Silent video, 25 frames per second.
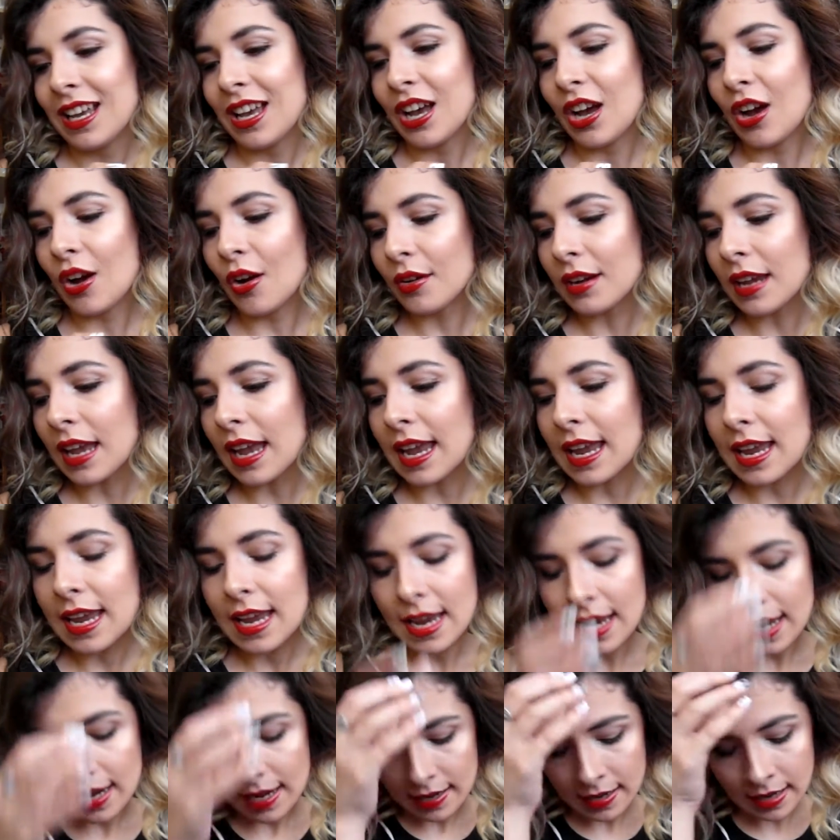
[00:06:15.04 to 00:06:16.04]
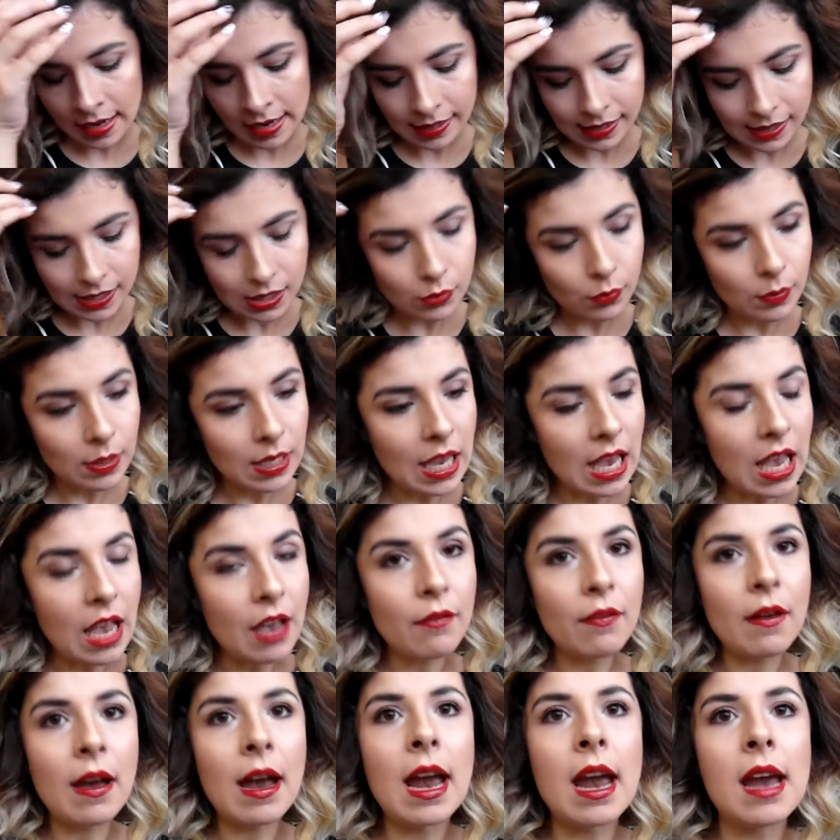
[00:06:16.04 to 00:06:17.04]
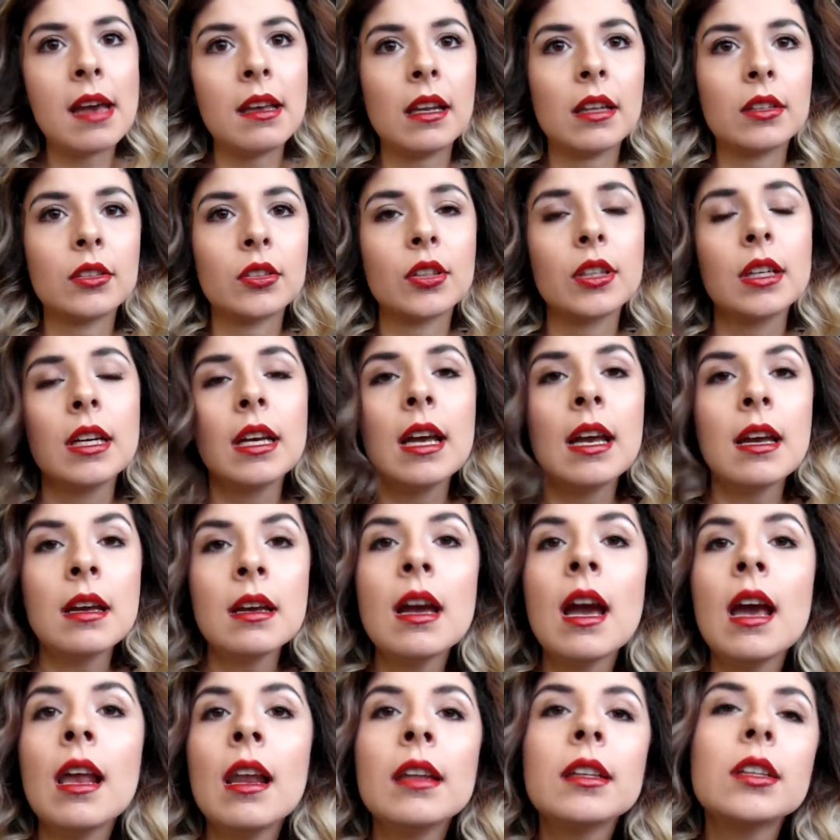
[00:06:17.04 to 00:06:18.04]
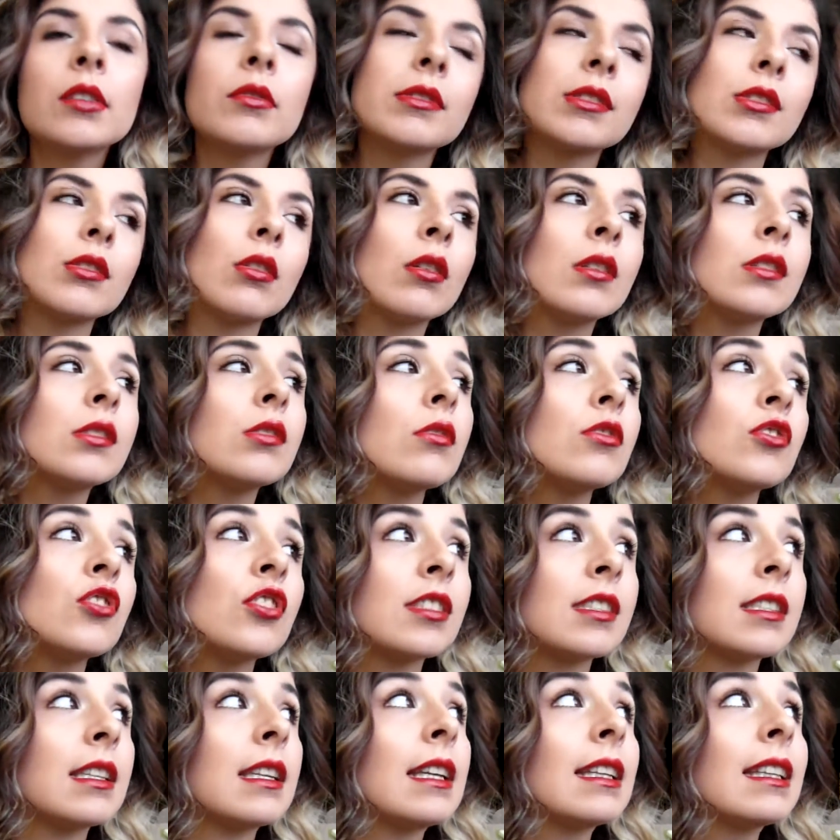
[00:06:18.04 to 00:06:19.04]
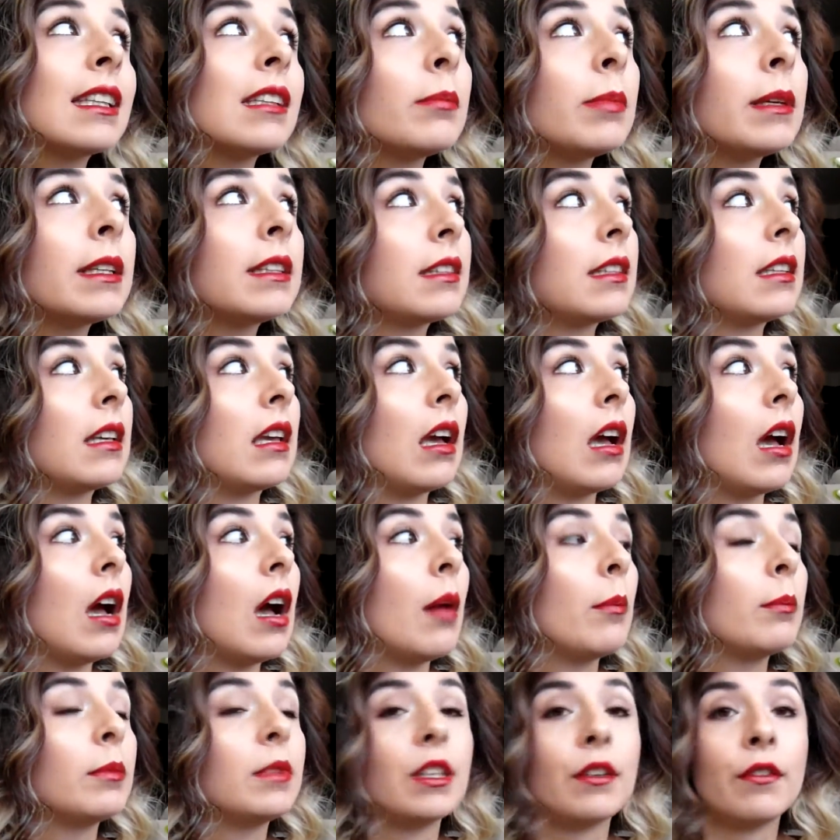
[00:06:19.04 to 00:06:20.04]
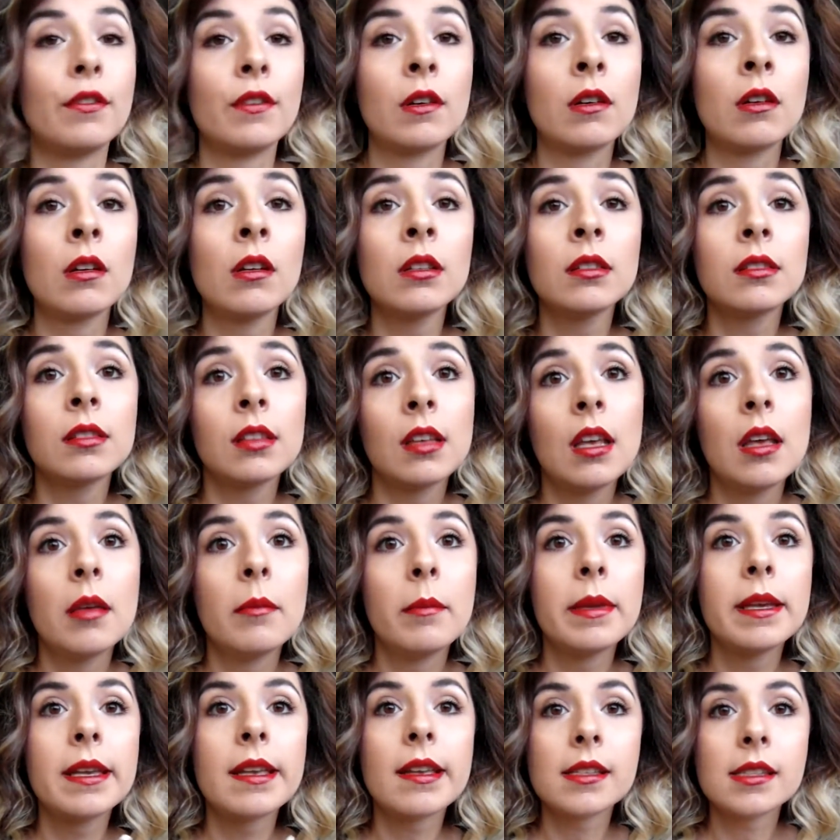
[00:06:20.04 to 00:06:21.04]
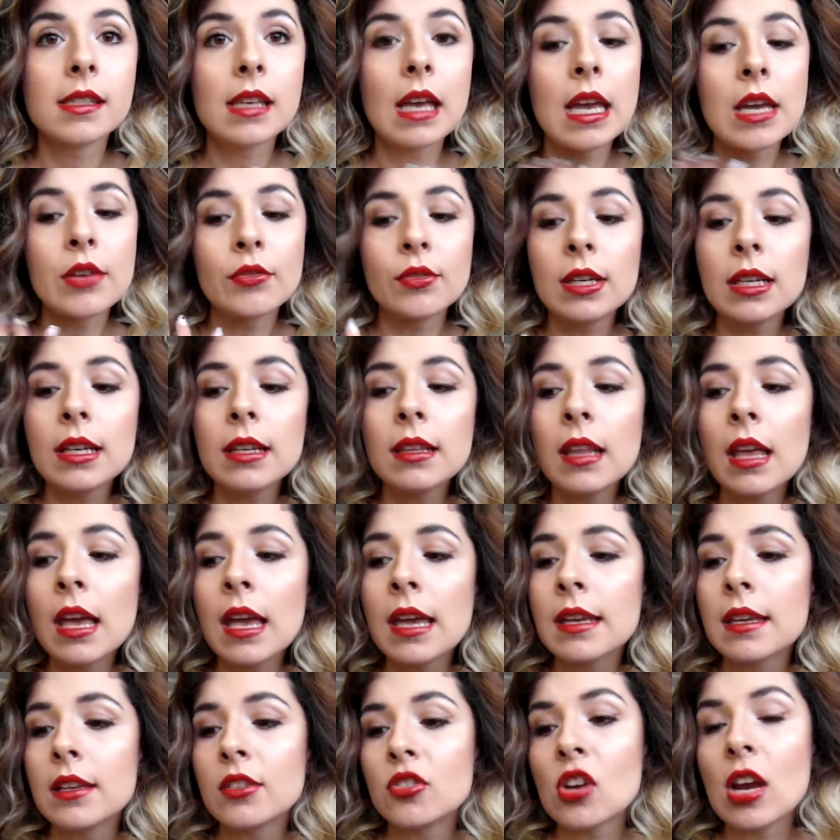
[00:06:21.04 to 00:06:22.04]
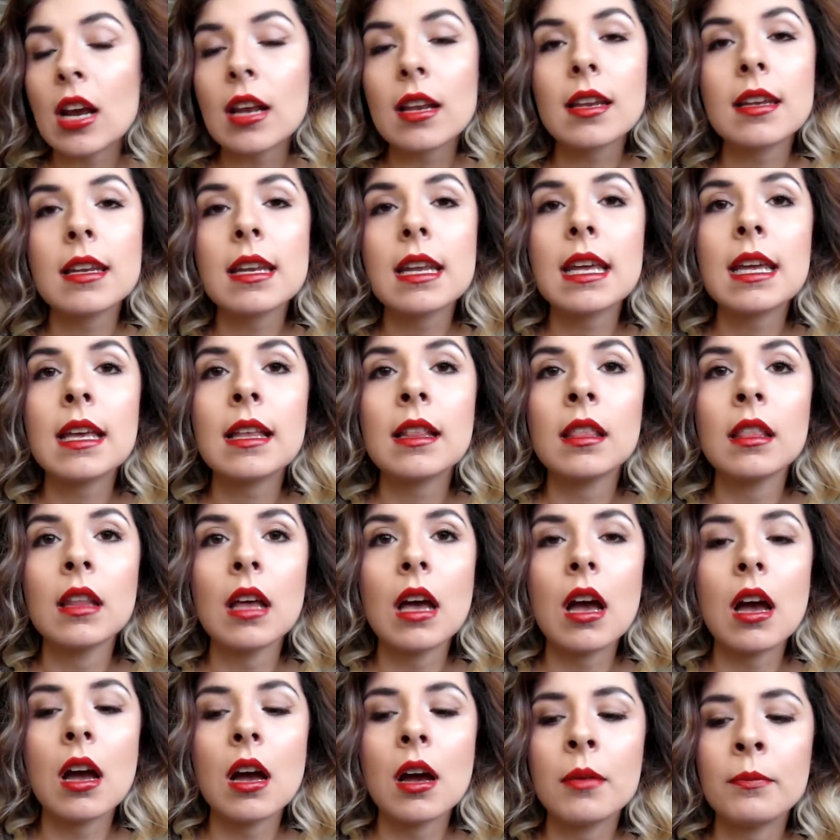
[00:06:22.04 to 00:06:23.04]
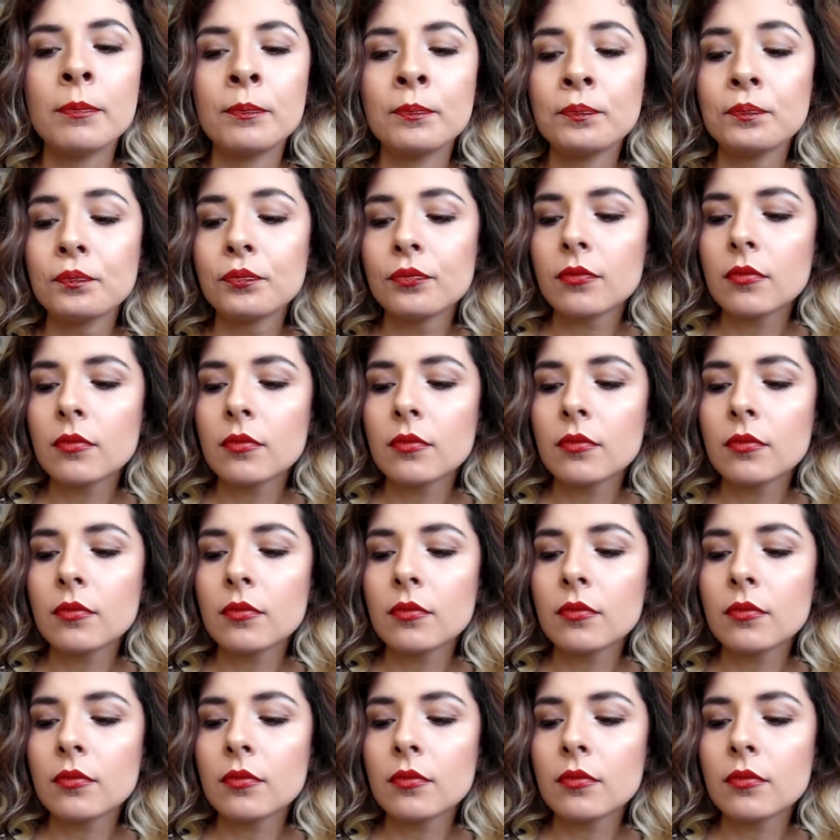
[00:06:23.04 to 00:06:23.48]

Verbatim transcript: Okay, Next we have highlighter. Highlighter was also just a little bit um, difficult because I really like Jaclyn Hill um,